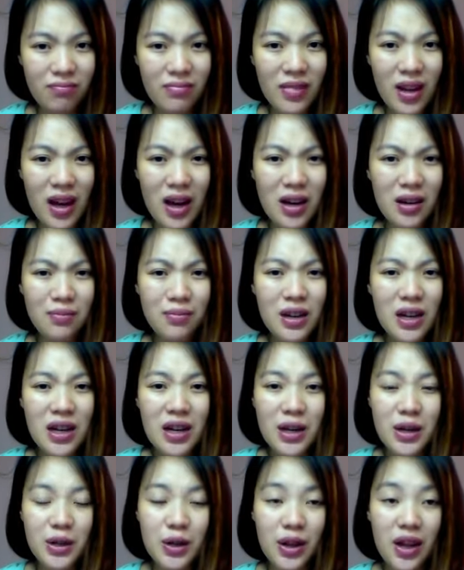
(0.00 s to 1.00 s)

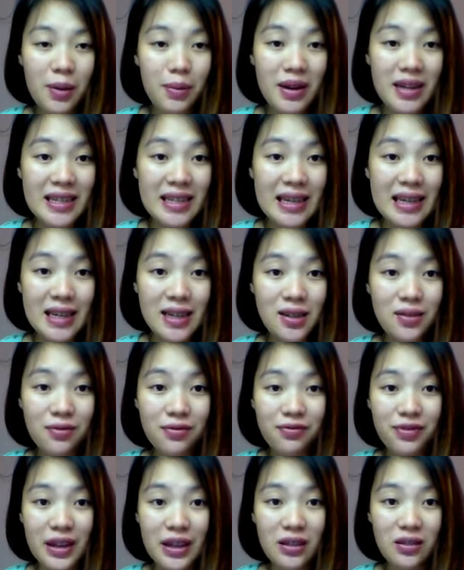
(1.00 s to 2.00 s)
so that my skin doesn't
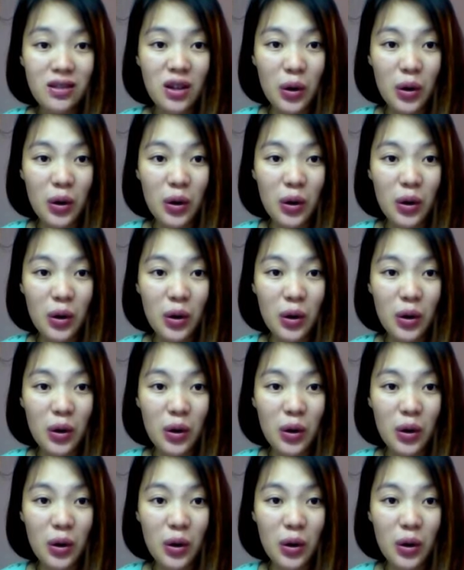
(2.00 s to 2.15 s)
feel